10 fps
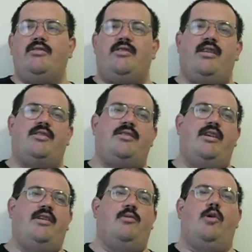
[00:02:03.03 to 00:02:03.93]
As I
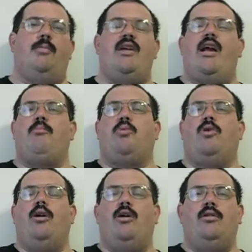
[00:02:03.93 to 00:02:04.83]
said, it will be a
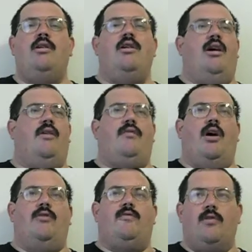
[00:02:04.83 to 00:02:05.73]
brawl of
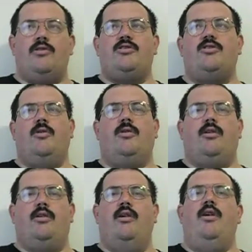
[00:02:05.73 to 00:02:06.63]
the first
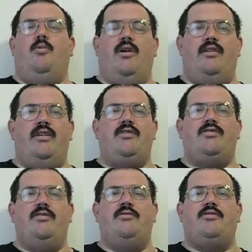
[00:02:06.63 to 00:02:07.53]
order when these
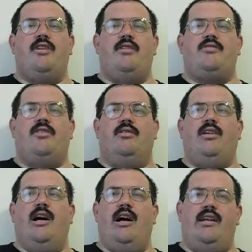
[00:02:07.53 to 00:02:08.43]
two teams
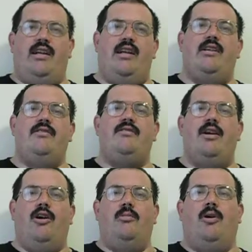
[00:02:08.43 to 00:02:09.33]
collide in
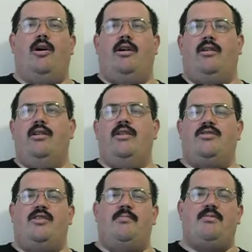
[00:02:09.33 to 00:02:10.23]
Del Mar,
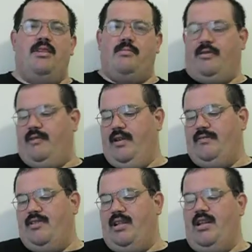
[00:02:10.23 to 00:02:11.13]
September
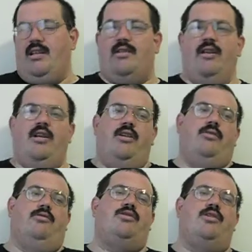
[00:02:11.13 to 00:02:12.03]
15th.
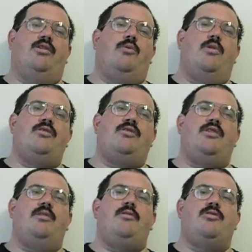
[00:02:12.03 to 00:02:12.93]
You'll see the
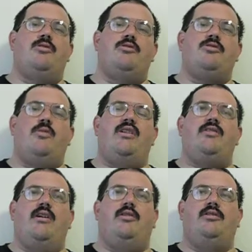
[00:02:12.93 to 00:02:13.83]
1CW Cruiserweight
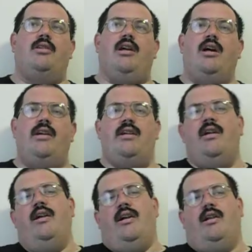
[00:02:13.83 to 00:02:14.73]
title on the line
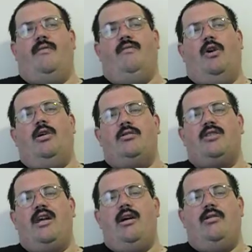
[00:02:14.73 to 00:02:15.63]
in a Falls
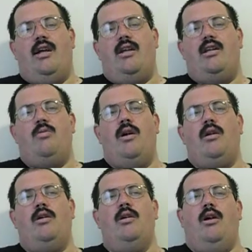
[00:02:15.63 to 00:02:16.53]
Count
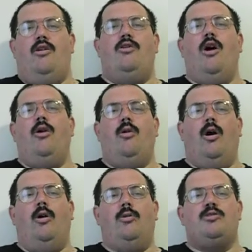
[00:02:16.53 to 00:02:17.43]
Anywhere, no
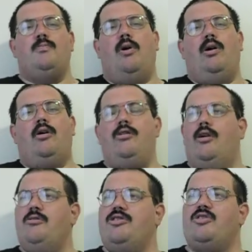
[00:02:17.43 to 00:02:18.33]
holds barred,
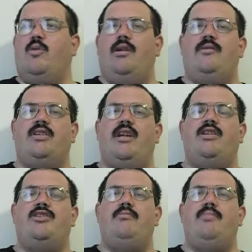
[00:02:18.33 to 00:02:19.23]
no
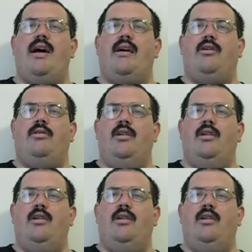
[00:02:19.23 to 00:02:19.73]
disqualification battle,